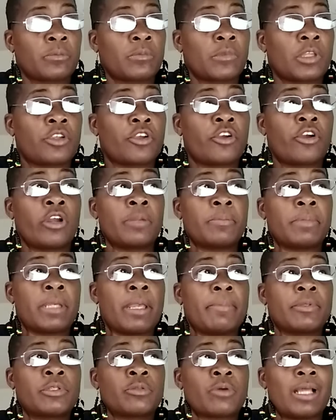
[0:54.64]
You're going to be
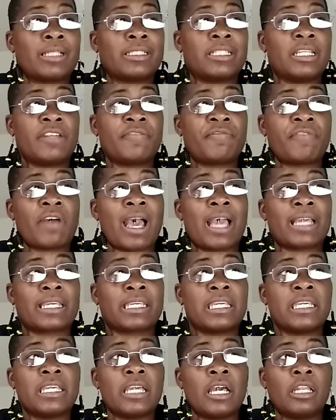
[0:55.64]
able to identify
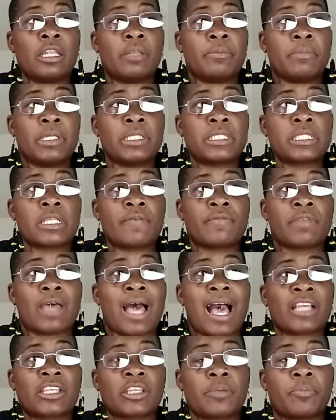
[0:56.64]
key elements of the
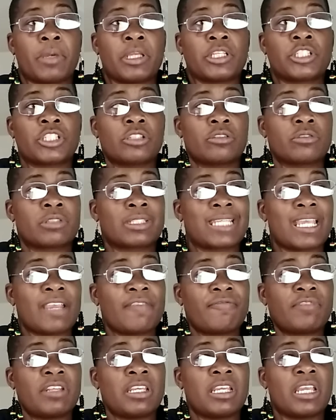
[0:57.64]
Occupational
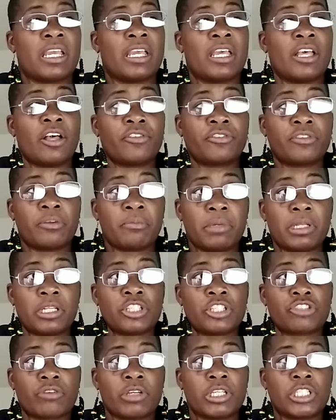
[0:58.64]
Safety and Health
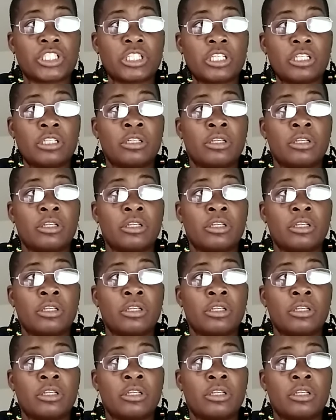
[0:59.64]
Administration,